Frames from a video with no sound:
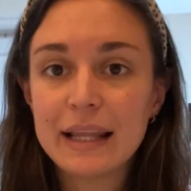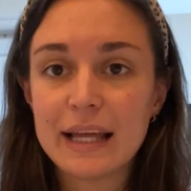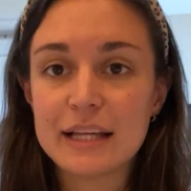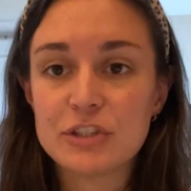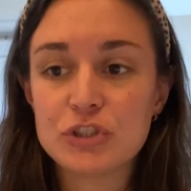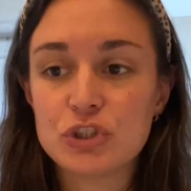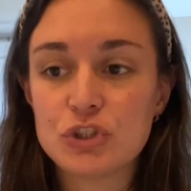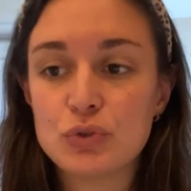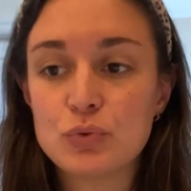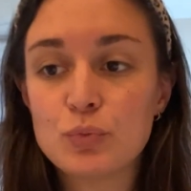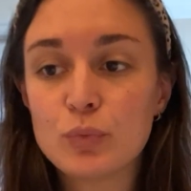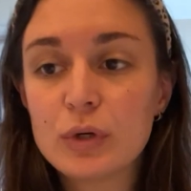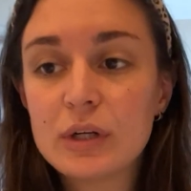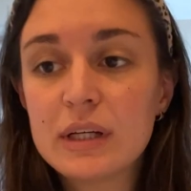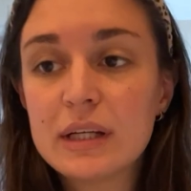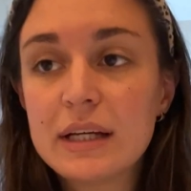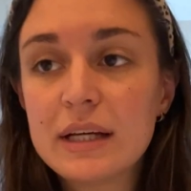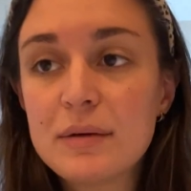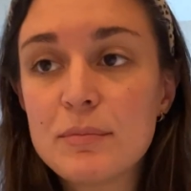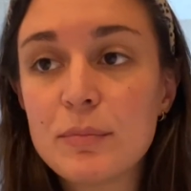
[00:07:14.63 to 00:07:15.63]
Let's do
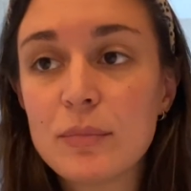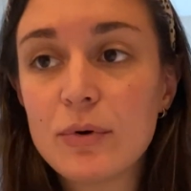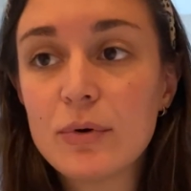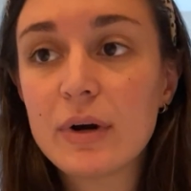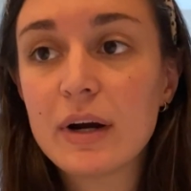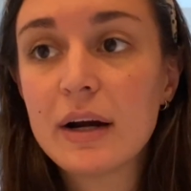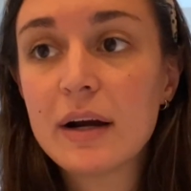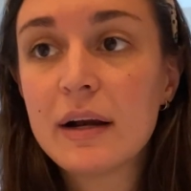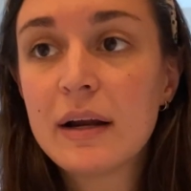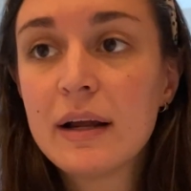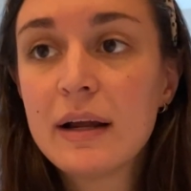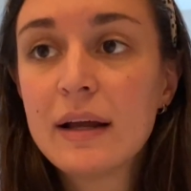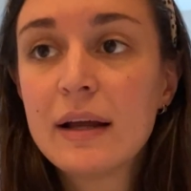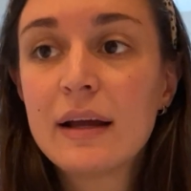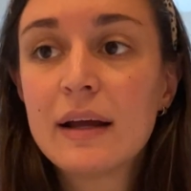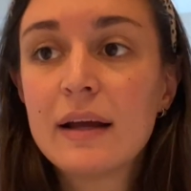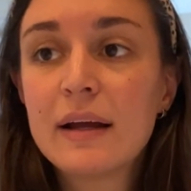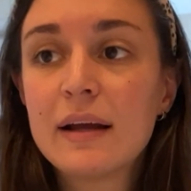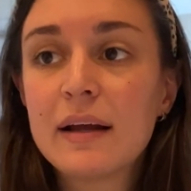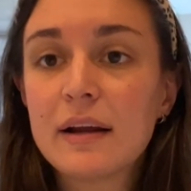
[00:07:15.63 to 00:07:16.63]
one more.
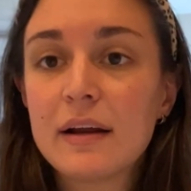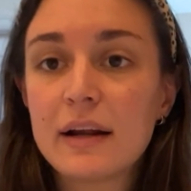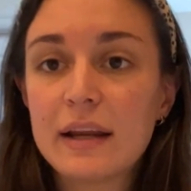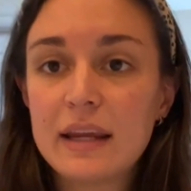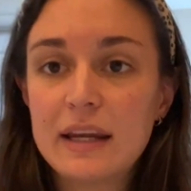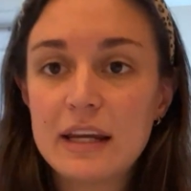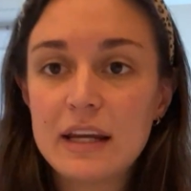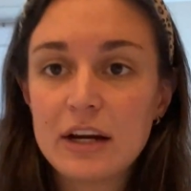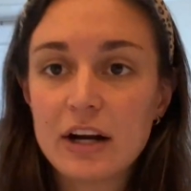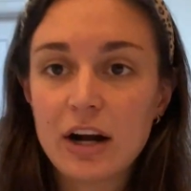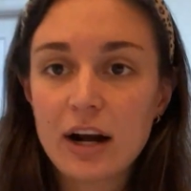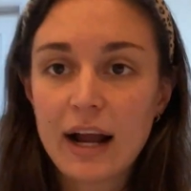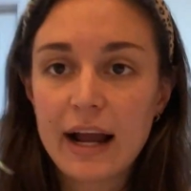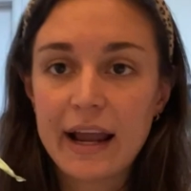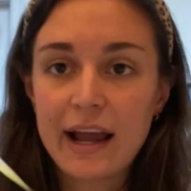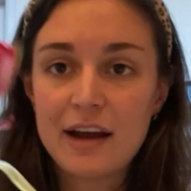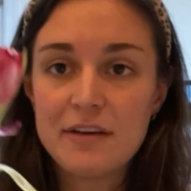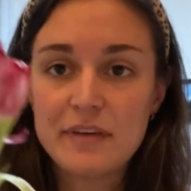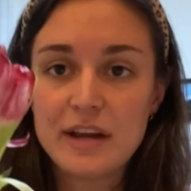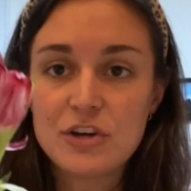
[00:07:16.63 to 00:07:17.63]
Here I
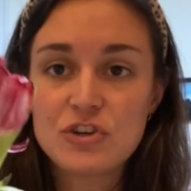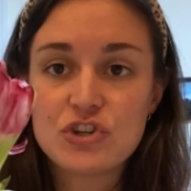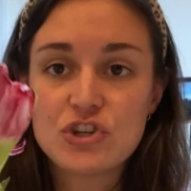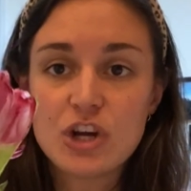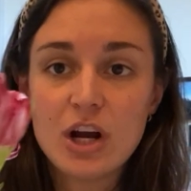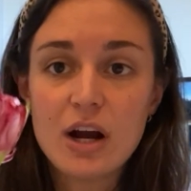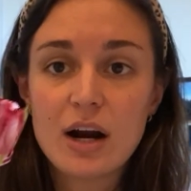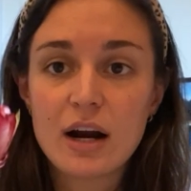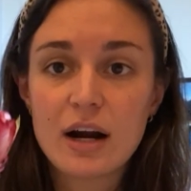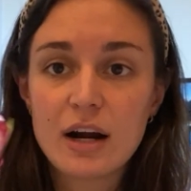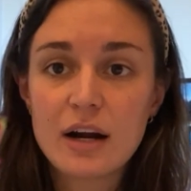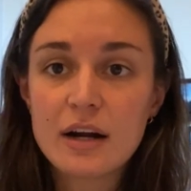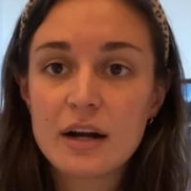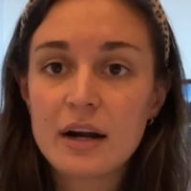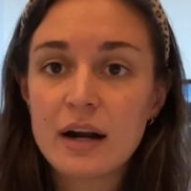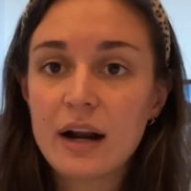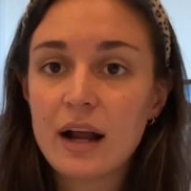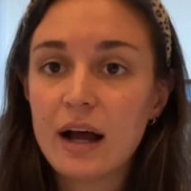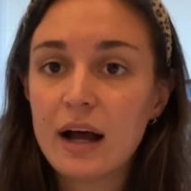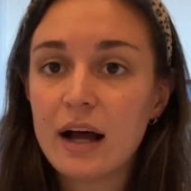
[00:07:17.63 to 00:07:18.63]
have a jar
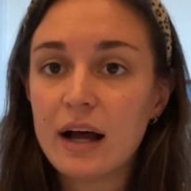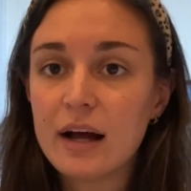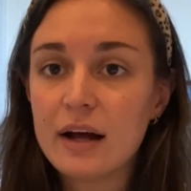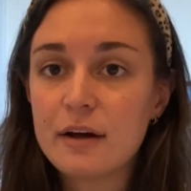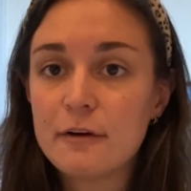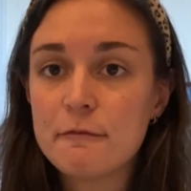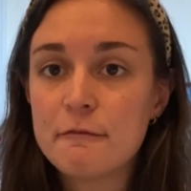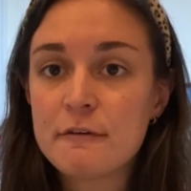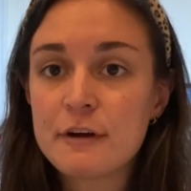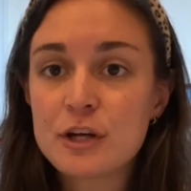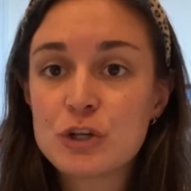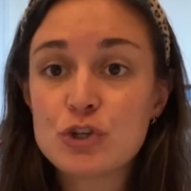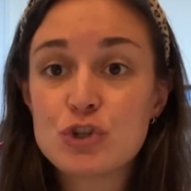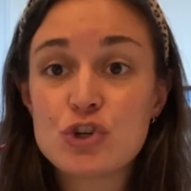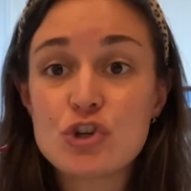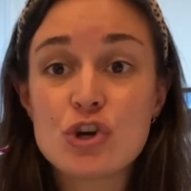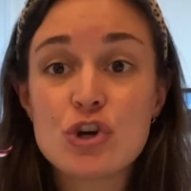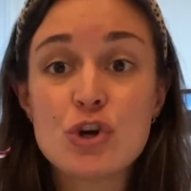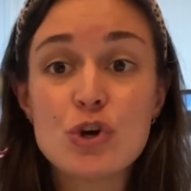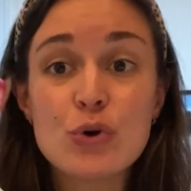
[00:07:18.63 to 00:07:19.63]
of
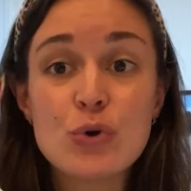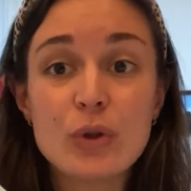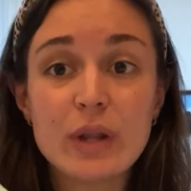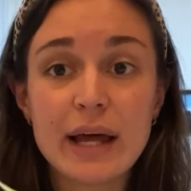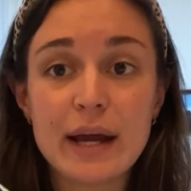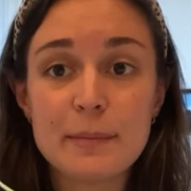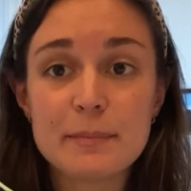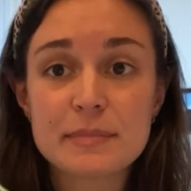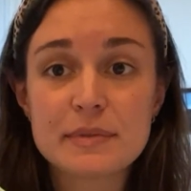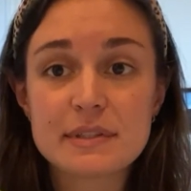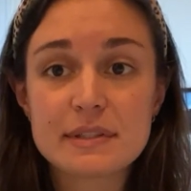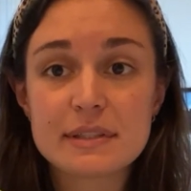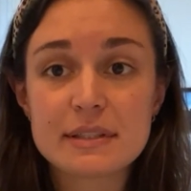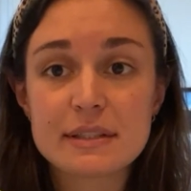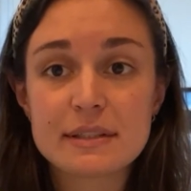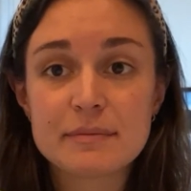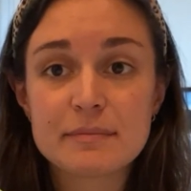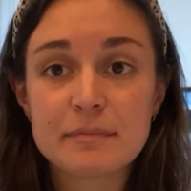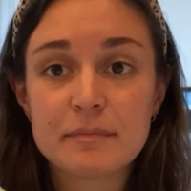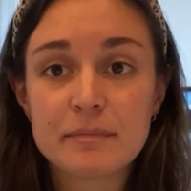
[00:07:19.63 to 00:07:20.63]

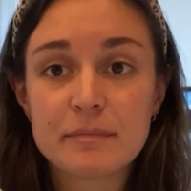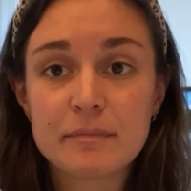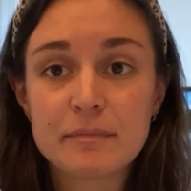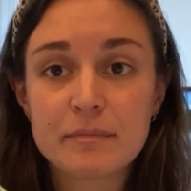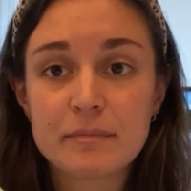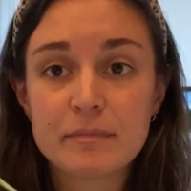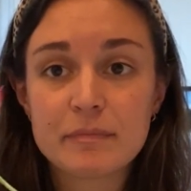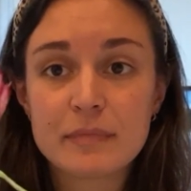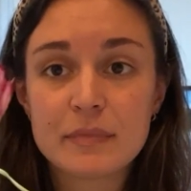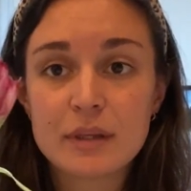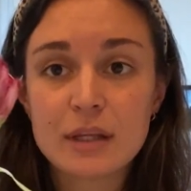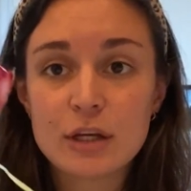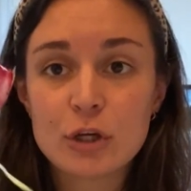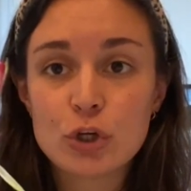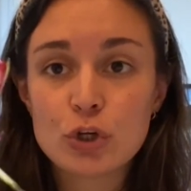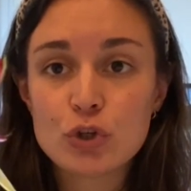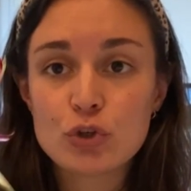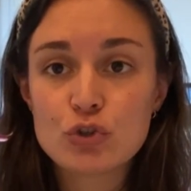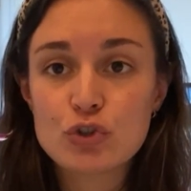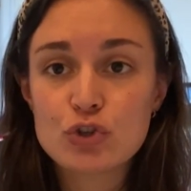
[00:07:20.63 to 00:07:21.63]
tulips.
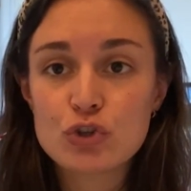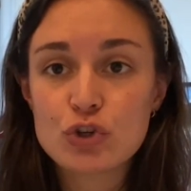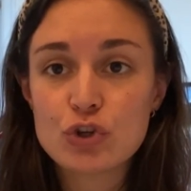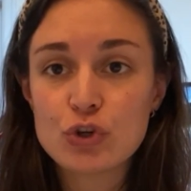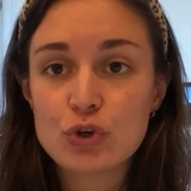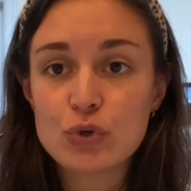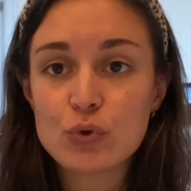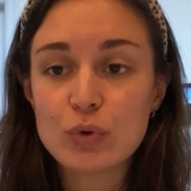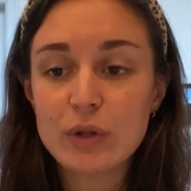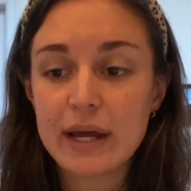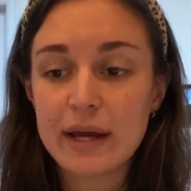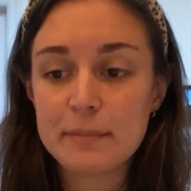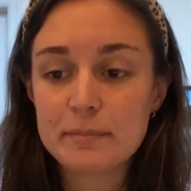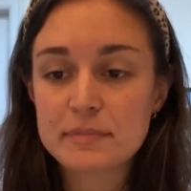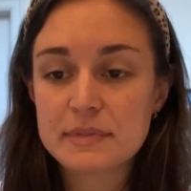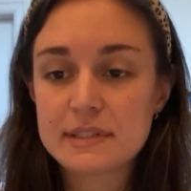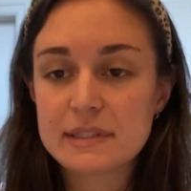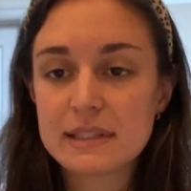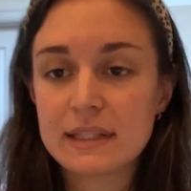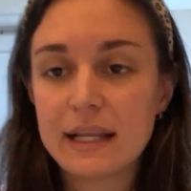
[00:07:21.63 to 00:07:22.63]

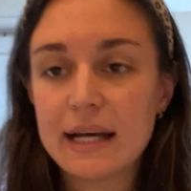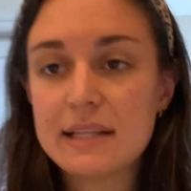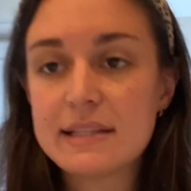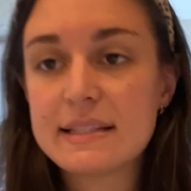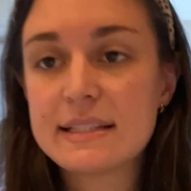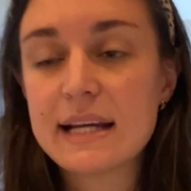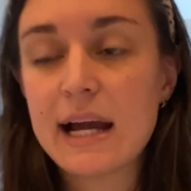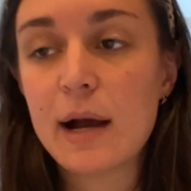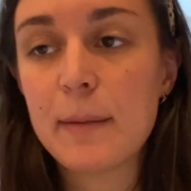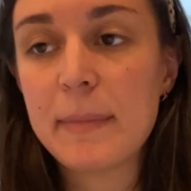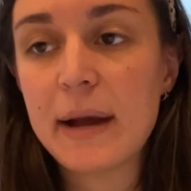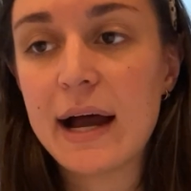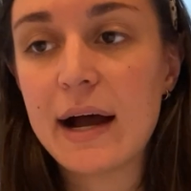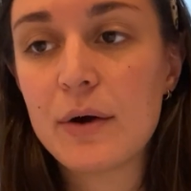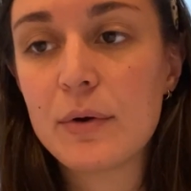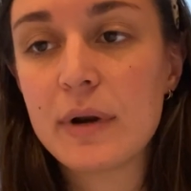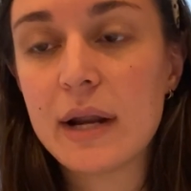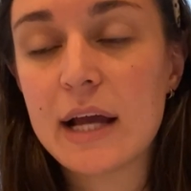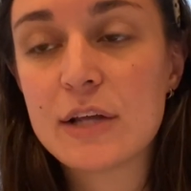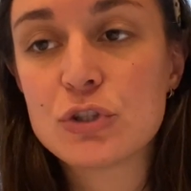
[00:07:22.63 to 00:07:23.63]
Tulips. Let's tap
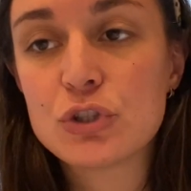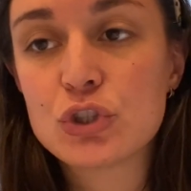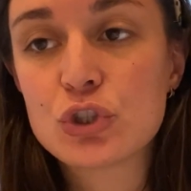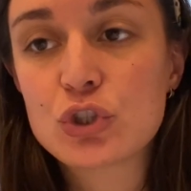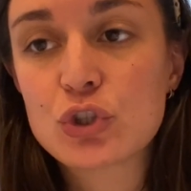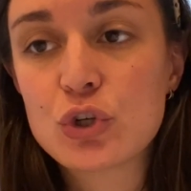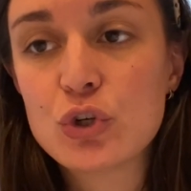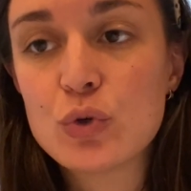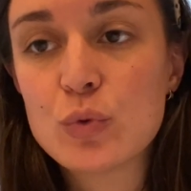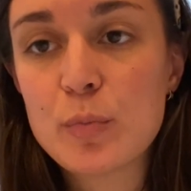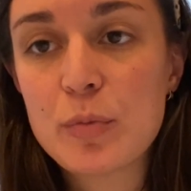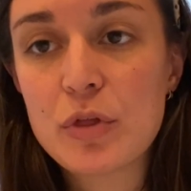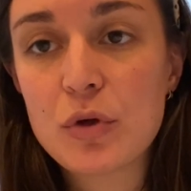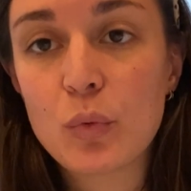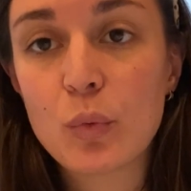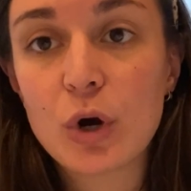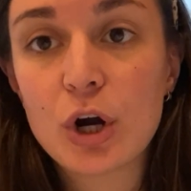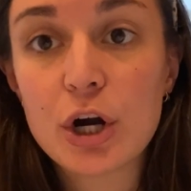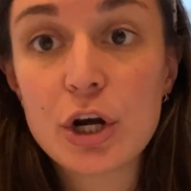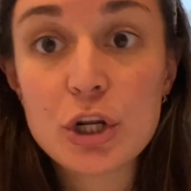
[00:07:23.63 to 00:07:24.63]
out and scoop the
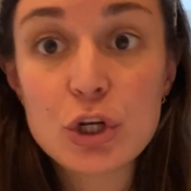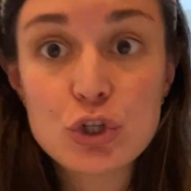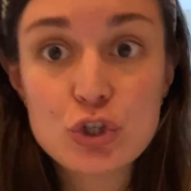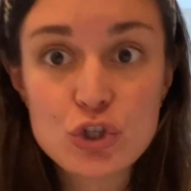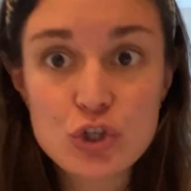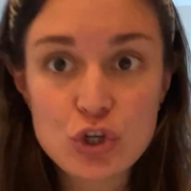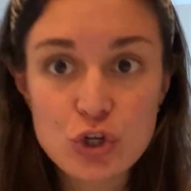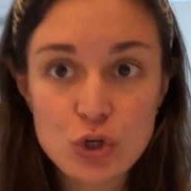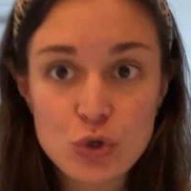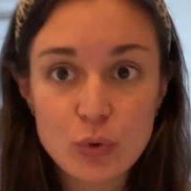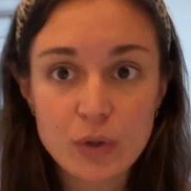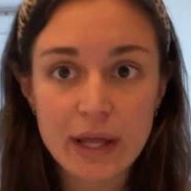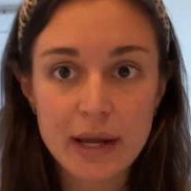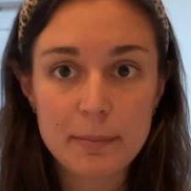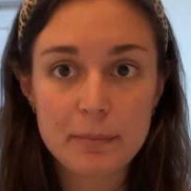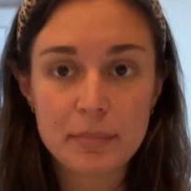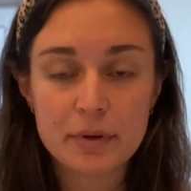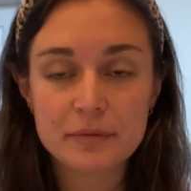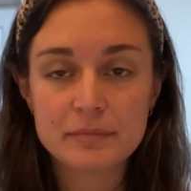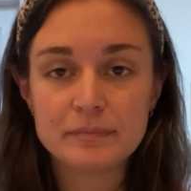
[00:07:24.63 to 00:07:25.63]
word
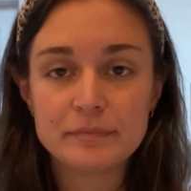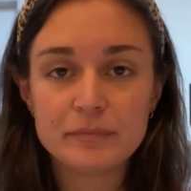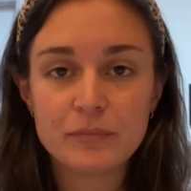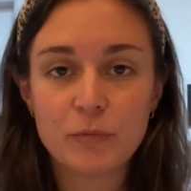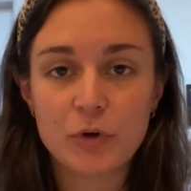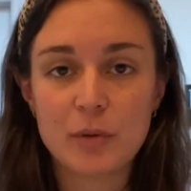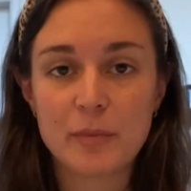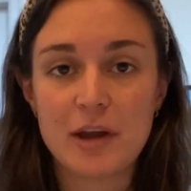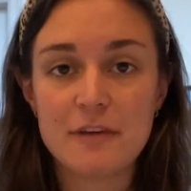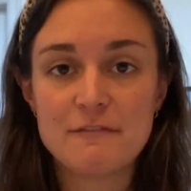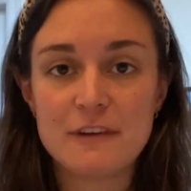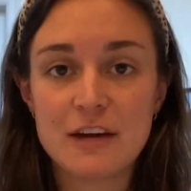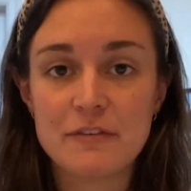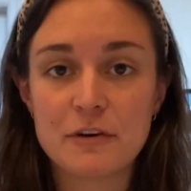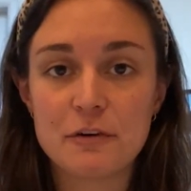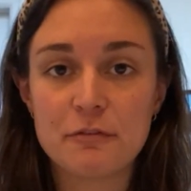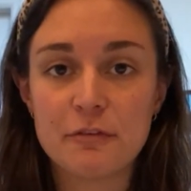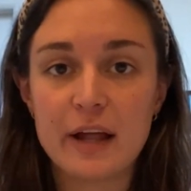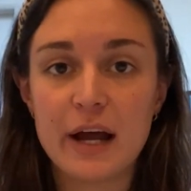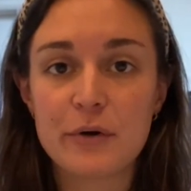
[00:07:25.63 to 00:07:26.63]
tulip, one of my
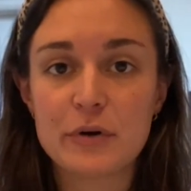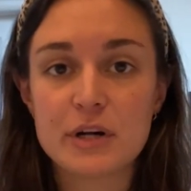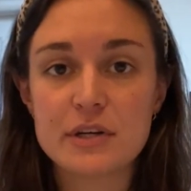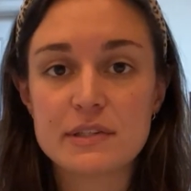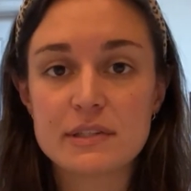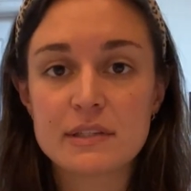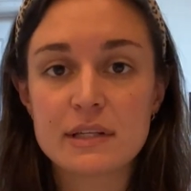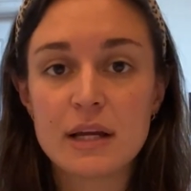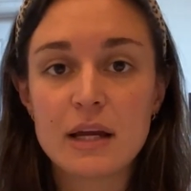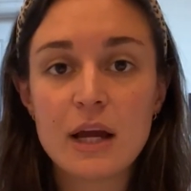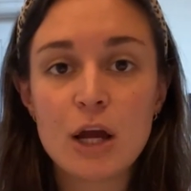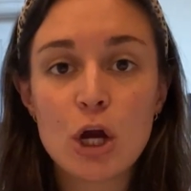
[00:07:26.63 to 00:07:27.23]
favorite flowers.